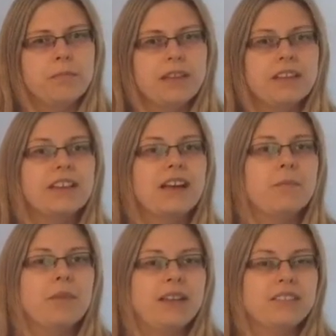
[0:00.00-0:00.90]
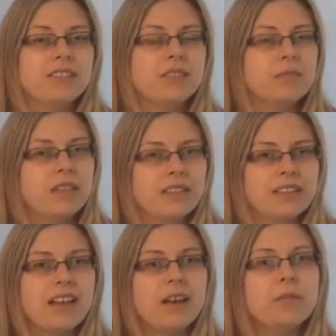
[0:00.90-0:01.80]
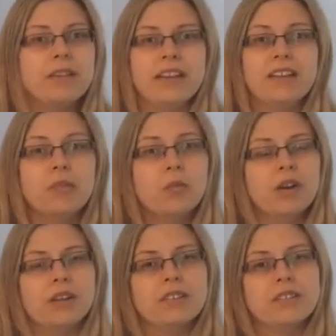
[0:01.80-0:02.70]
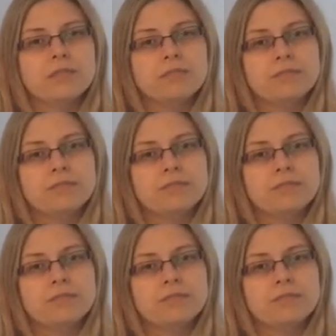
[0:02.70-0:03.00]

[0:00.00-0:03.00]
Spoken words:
link a campaign to something that's happening in the world.